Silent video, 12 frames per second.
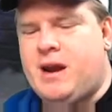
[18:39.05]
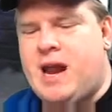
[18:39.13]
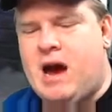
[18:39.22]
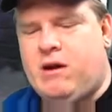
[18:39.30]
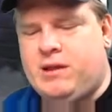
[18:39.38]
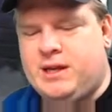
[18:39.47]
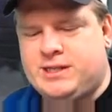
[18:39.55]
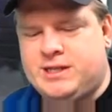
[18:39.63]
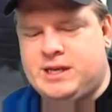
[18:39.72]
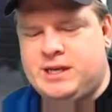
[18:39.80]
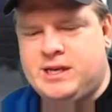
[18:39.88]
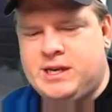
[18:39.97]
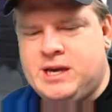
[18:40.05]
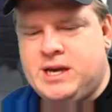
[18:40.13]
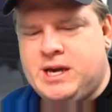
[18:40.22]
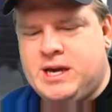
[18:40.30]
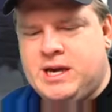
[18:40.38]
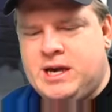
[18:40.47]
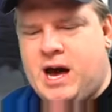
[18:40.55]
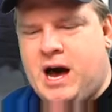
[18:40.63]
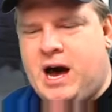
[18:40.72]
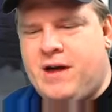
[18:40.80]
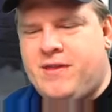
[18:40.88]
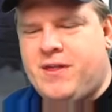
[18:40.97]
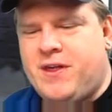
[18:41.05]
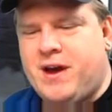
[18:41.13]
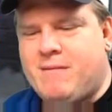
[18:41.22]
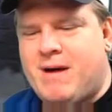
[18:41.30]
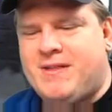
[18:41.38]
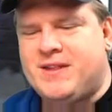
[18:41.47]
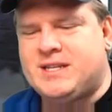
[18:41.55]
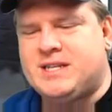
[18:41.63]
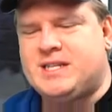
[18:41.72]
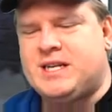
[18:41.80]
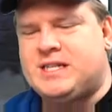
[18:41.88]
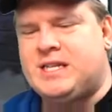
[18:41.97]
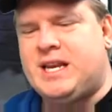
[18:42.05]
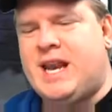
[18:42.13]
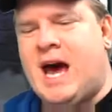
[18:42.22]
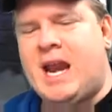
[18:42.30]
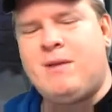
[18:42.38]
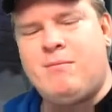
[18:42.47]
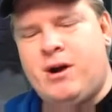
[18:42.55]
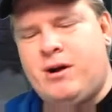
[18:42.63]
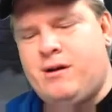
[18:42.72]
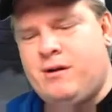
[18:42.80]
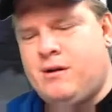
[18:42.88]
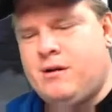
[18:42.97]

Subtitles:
Now, listen. The thing about this is it's a Nani bird.